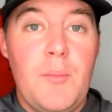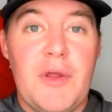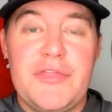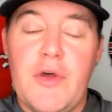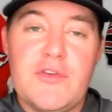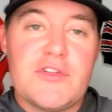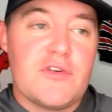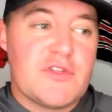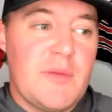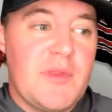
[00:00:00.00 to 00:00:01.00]
But those
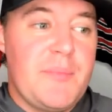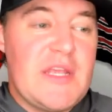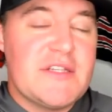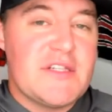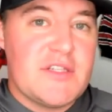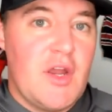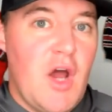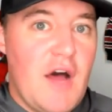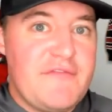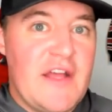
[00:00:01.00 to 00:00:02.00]
are some of the pieces on
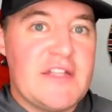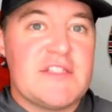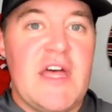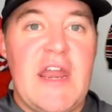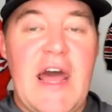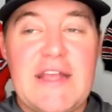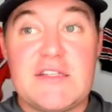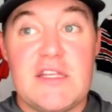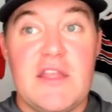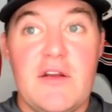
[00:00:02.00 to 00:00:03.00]
offense that I
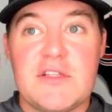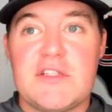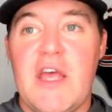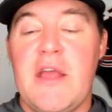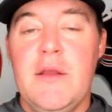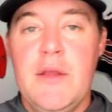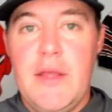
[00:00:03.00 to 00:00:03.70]
sit there and say